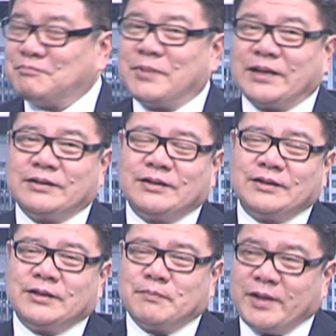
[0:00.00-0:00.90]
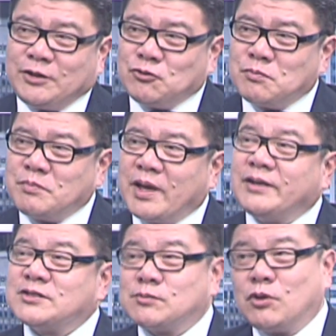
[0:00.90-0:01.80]
But the medium and
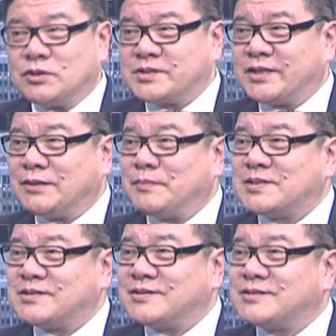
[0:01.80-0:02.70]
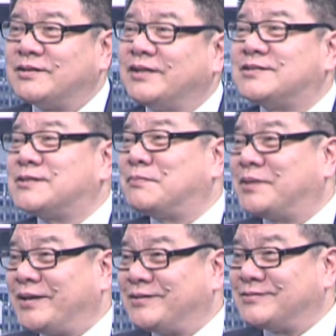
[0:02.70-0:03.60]
the small-scale business need some
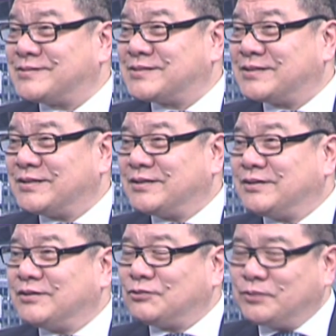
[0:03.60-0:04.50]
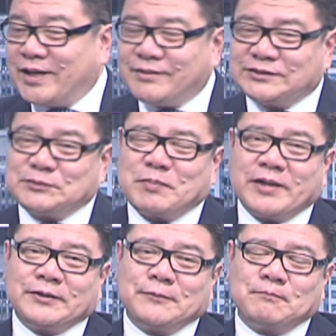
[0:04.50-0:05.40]
guidance. To that
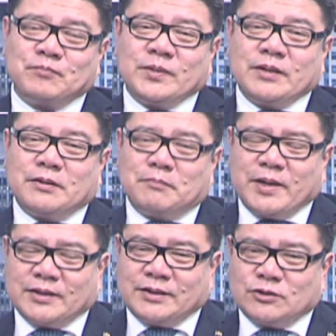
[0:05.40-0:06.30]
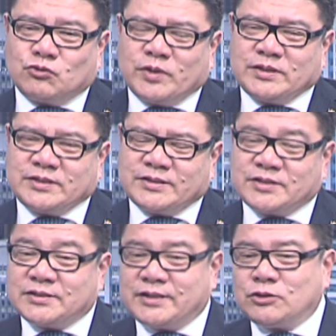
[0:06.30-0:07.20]
respect, back in
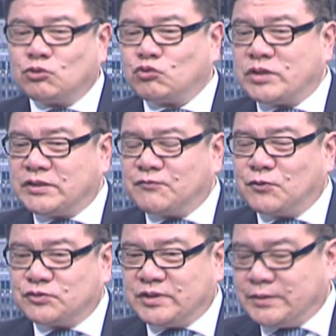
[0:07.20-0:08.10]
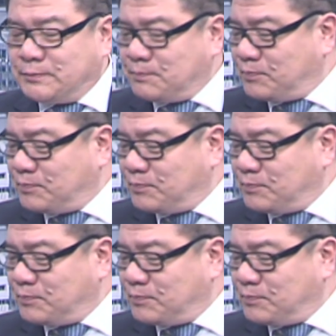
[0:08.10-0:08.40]
2013 to 2014,